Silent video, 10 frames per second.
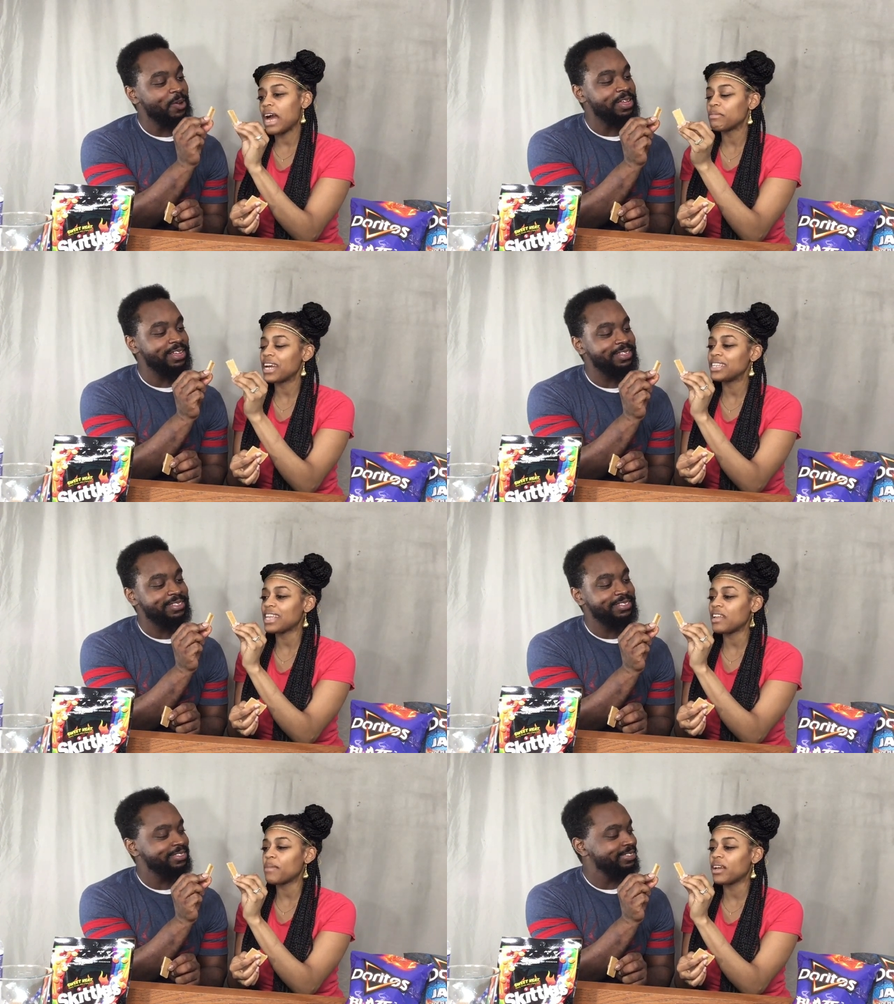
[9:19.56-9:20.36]
Speaker 1: Okay. I'm kind of
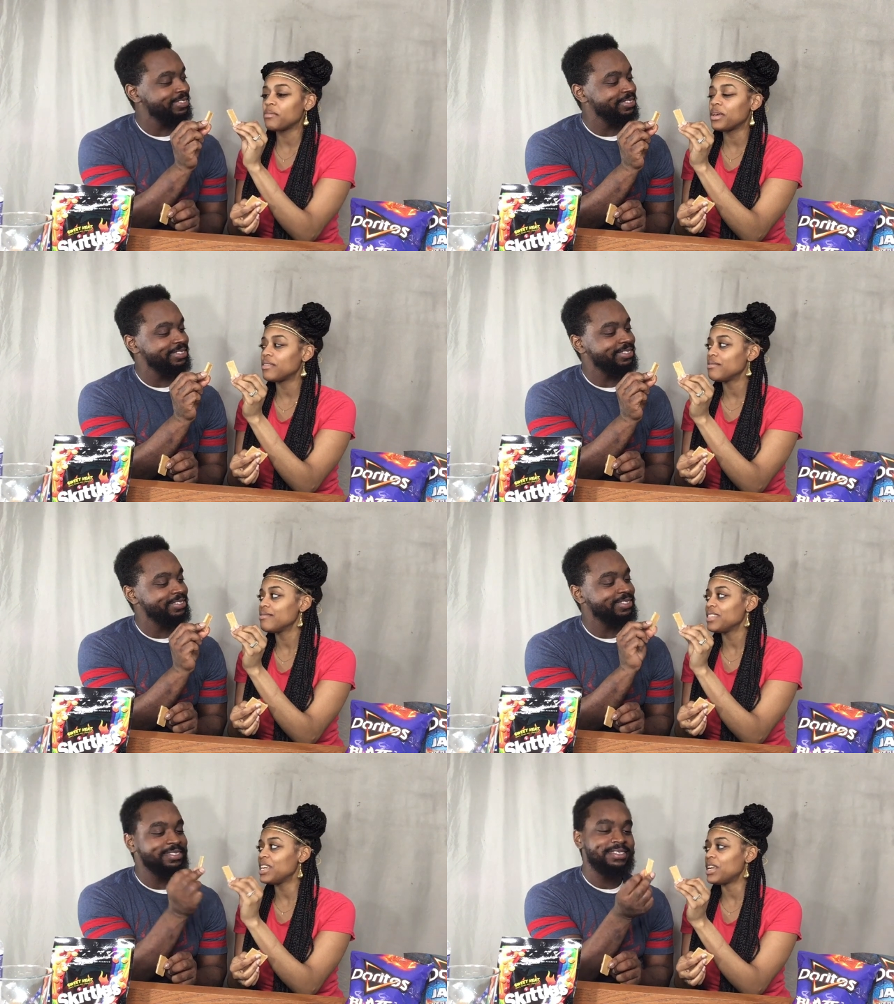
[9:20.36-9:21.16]
sad about it, but
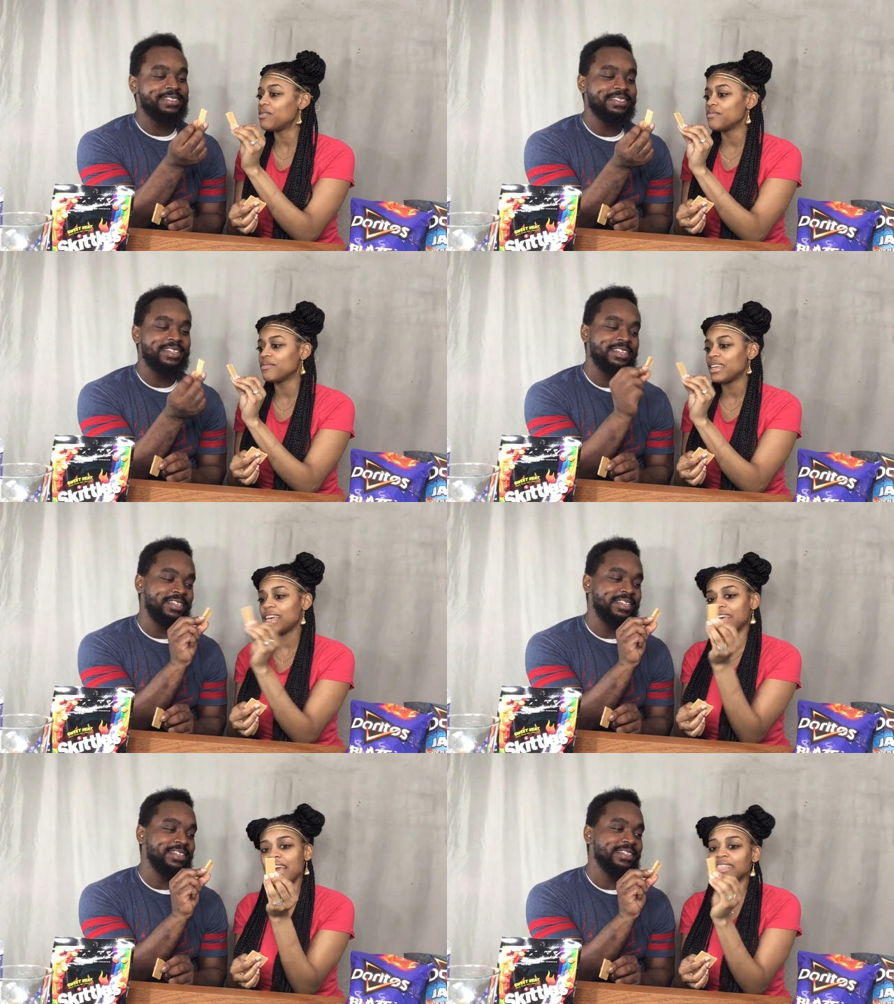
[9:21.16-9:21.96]
you know,
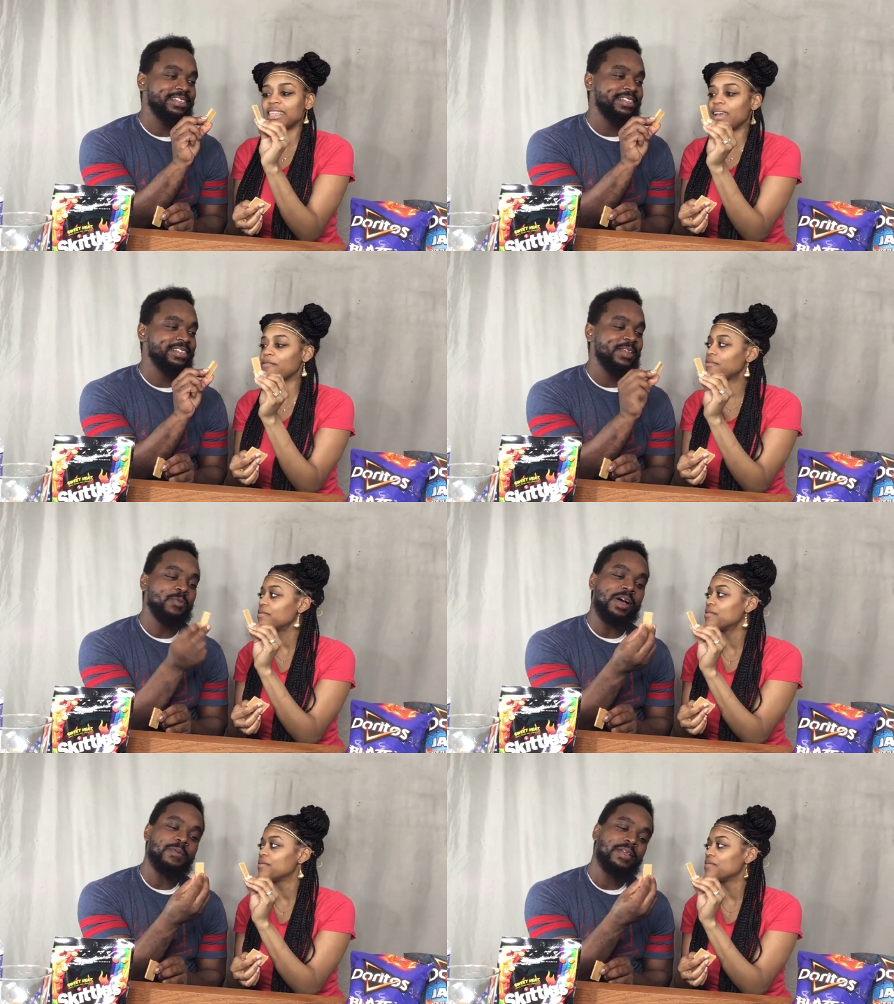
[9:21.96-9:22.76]
it's life.
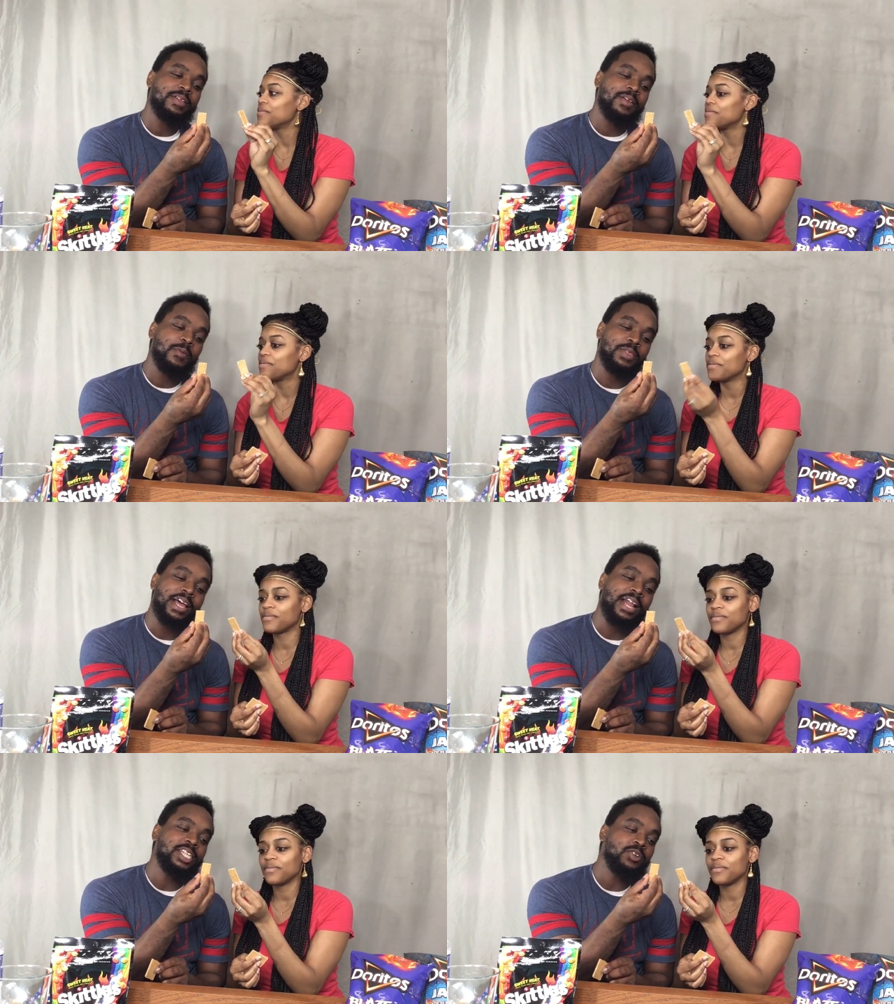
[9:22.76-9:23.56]
Well,
Speaker 2: they
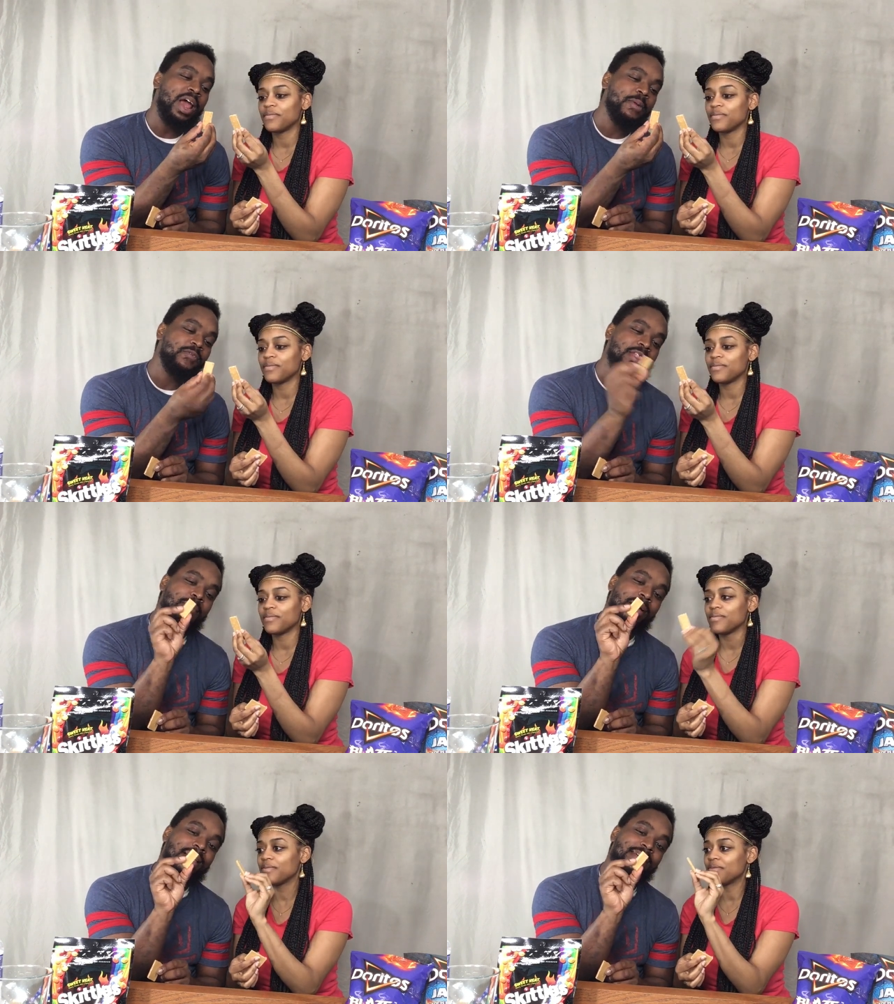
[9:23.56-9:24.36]
gotta try before
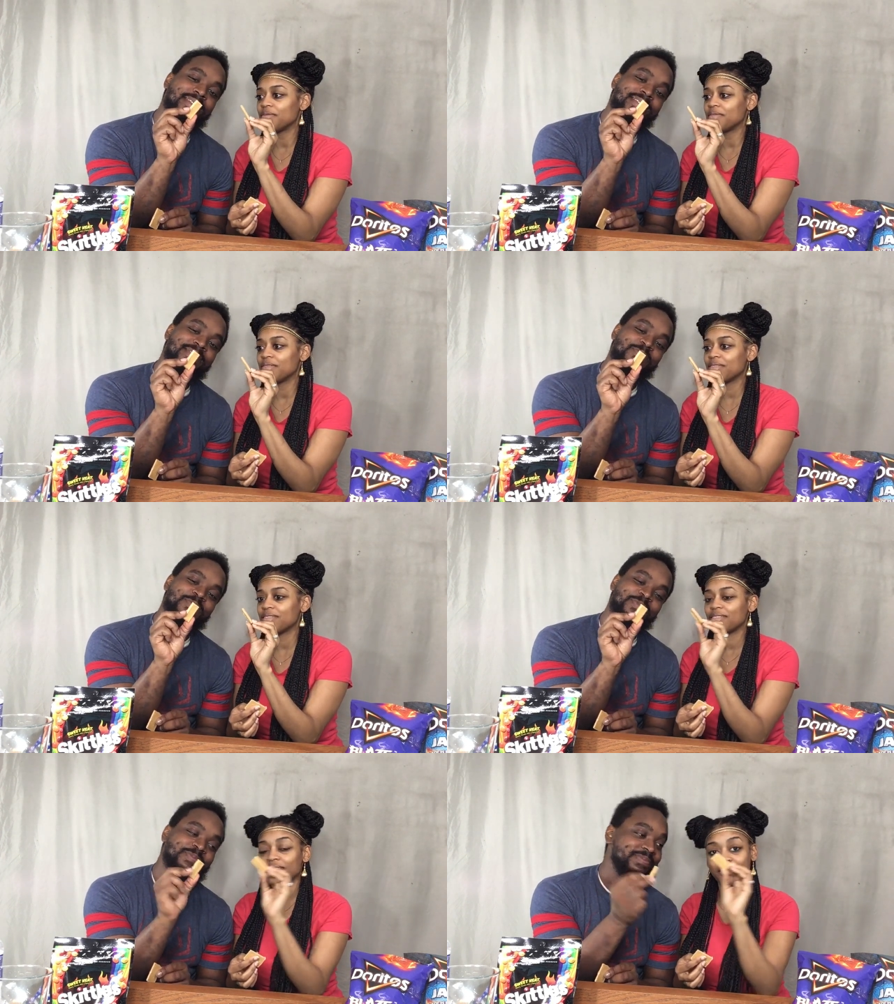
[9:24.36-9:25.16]
they buy it.
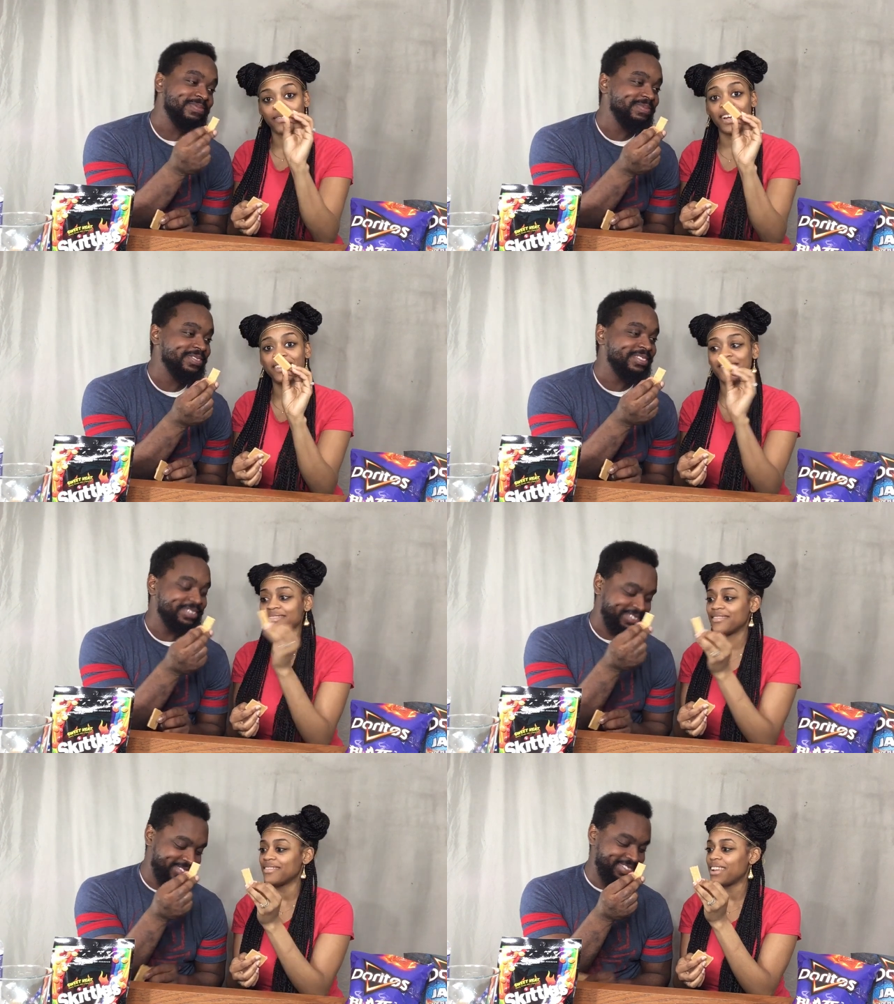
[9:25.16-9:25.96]
Right.
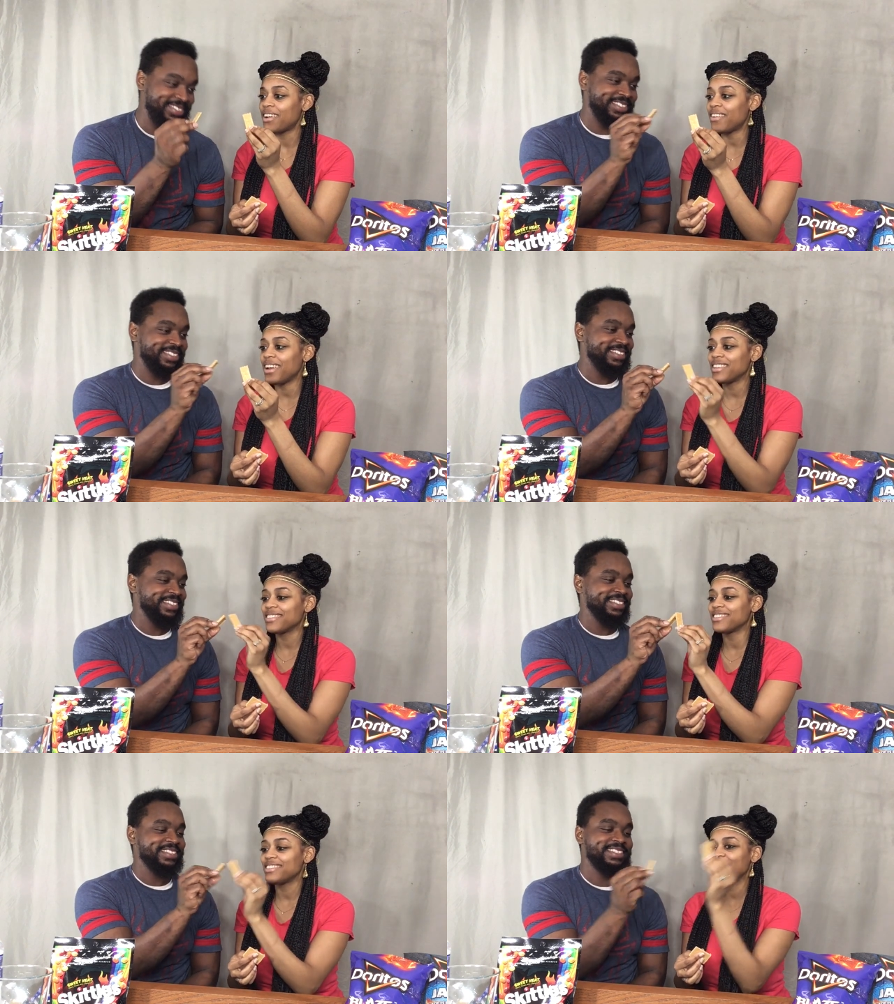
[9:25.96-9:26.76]
Speaker 1: All right.
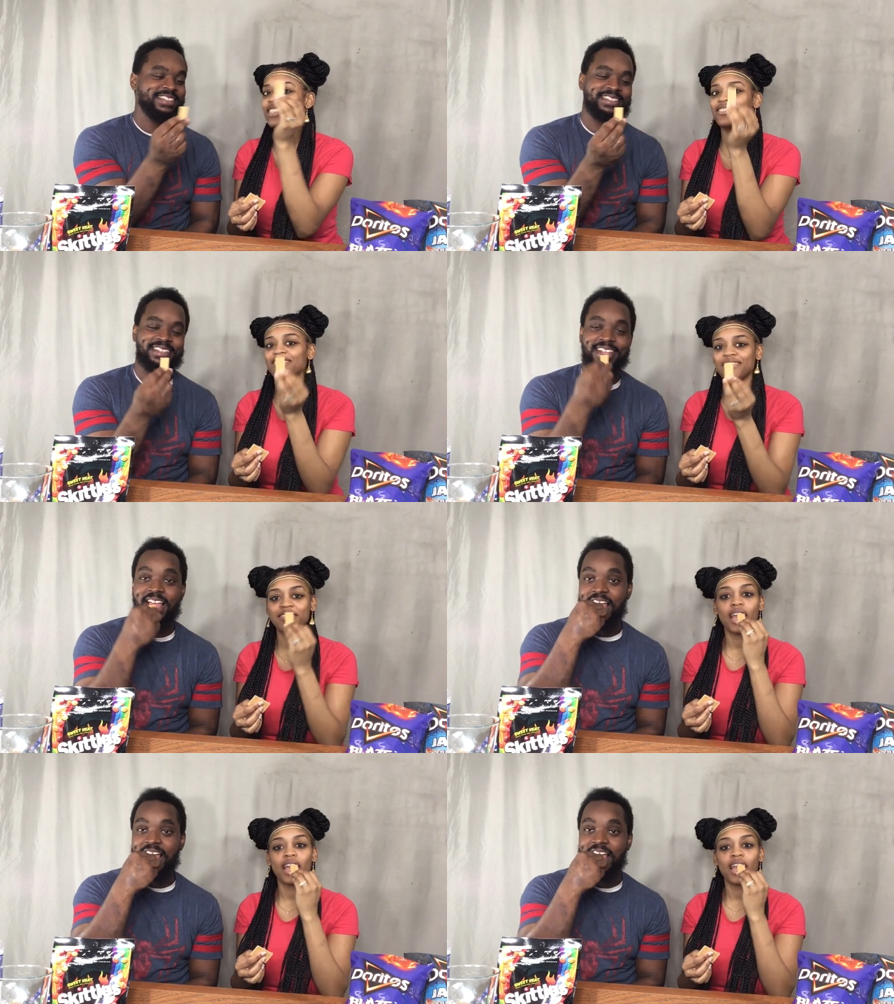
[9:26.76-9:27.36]
Cheers.